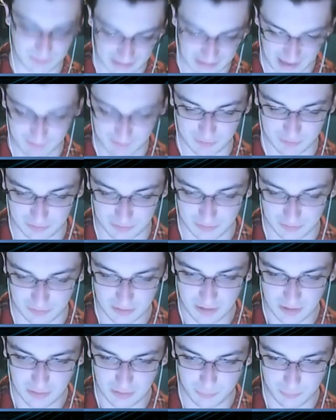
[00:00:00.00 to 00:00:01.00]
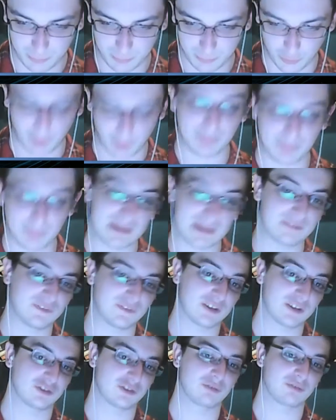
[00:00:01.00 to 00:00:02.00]
They haven't properly
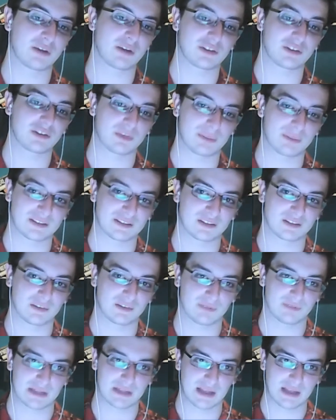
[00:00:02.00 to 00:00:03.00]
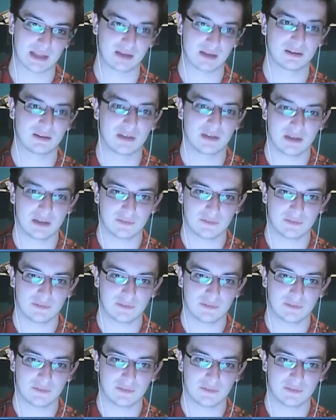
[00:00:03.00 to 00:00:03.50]
finished a race competitively yet.